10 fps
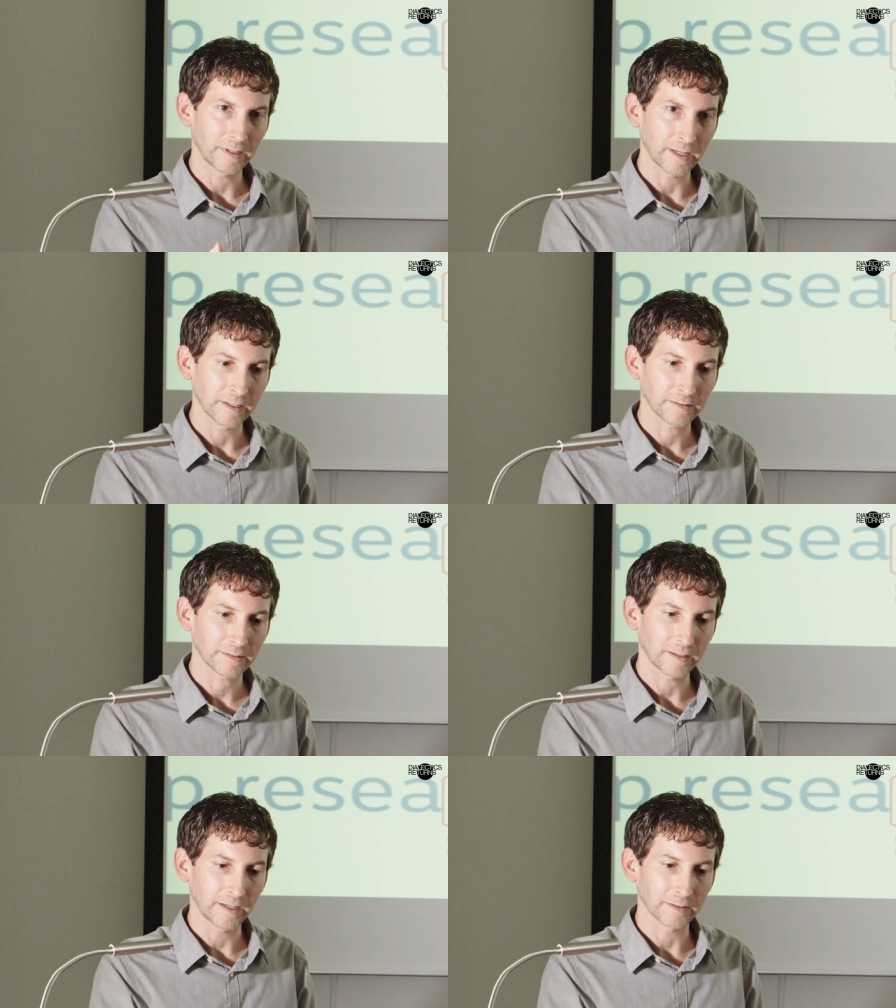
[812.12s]

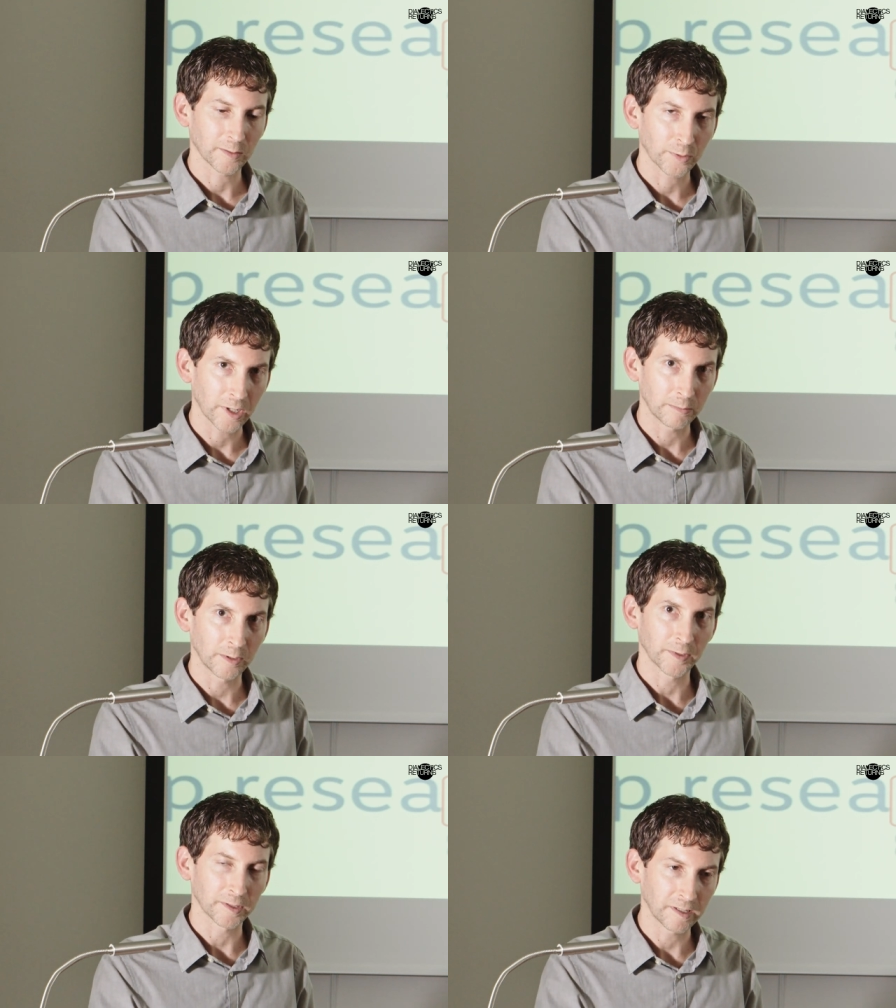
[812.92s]
as, as a
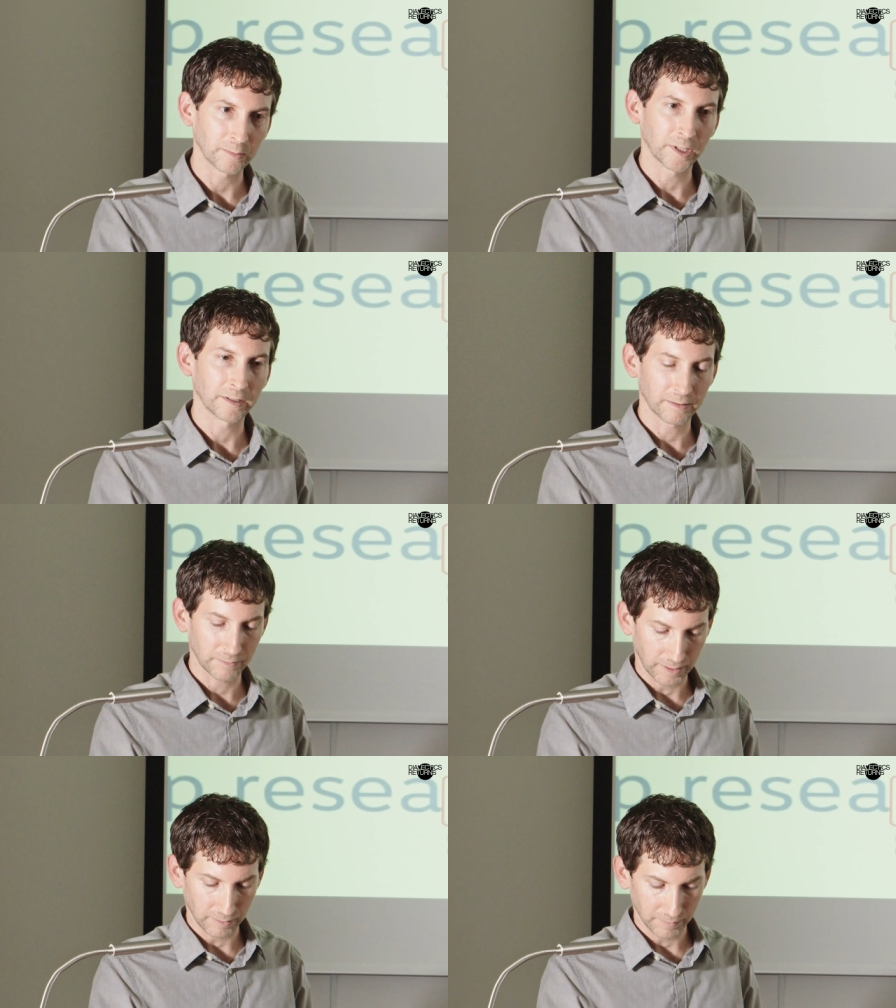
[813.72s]
problem the same way that the
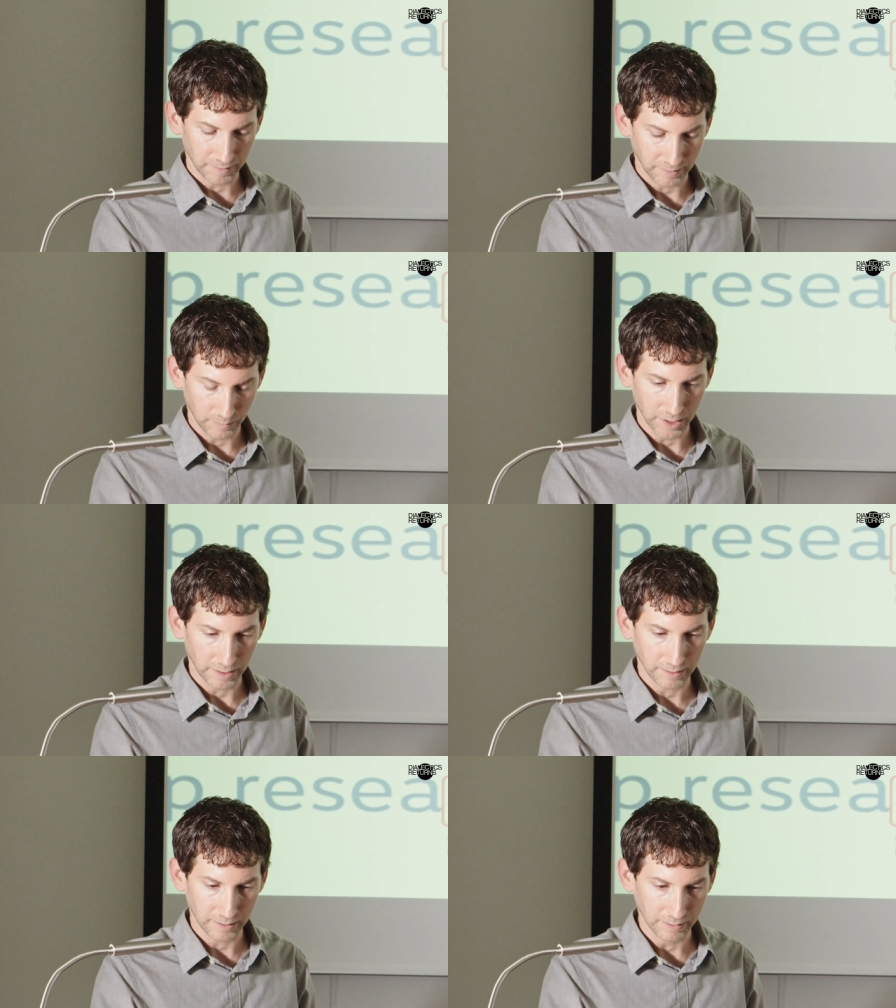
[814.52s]
figure of the
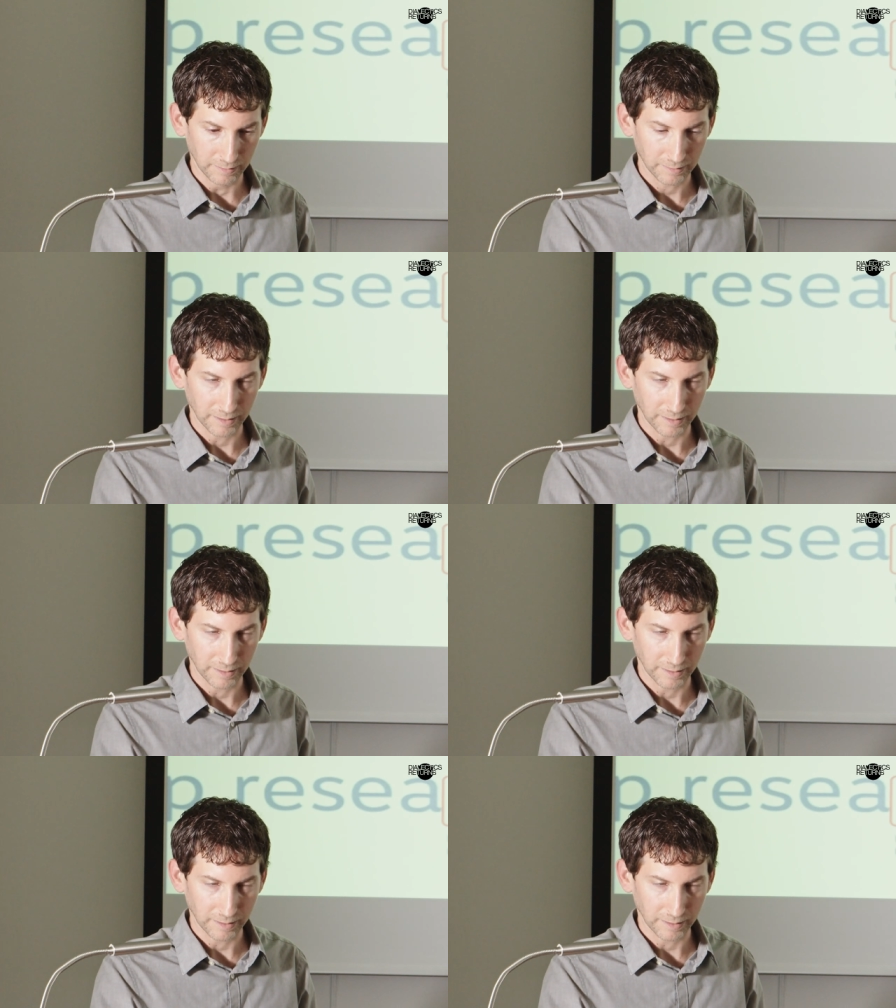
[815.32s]
subject is.